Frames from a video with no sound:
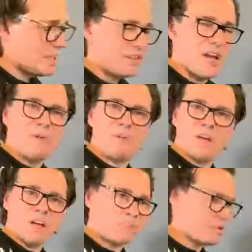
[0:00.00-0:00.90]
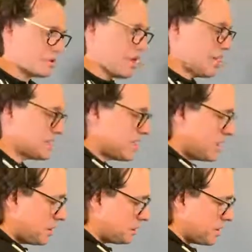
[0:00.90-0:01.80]
now you have to cut
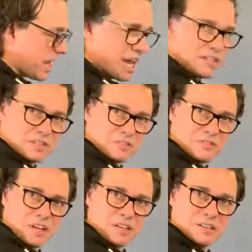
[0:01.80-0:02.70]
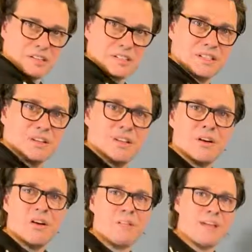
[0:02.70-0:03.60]
behind your fingers.
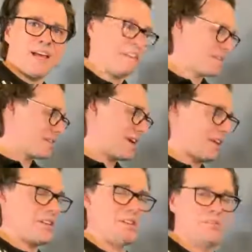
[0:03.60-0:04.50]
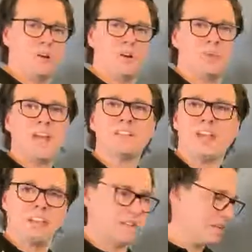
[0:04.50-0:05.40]
On the other side, if you are
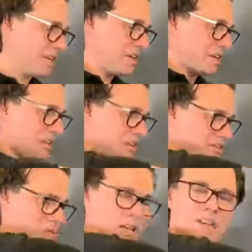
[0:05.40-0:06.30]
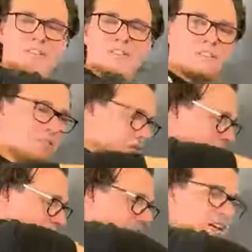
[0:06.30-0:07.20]
right-handed, you
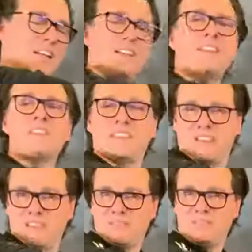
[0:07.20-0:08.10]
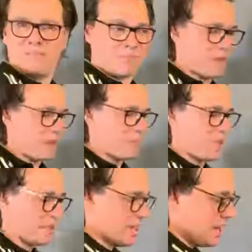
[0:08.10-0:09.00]
can cut easier.
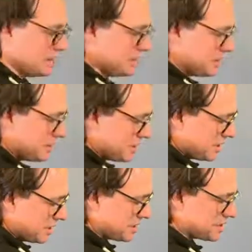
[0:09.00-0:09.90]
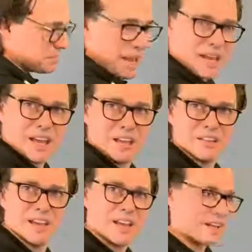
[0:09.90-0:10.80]
But now it's a backhand
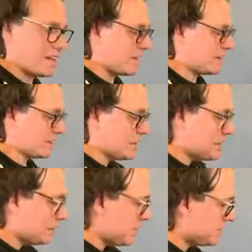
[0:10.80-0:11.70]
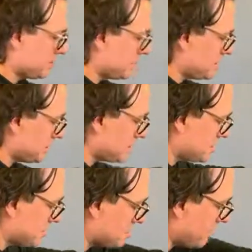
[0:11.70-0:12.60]
hair cutting, but you need
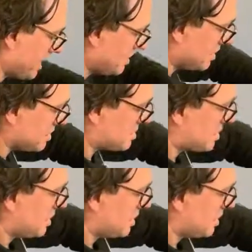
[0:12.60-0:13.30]
to train this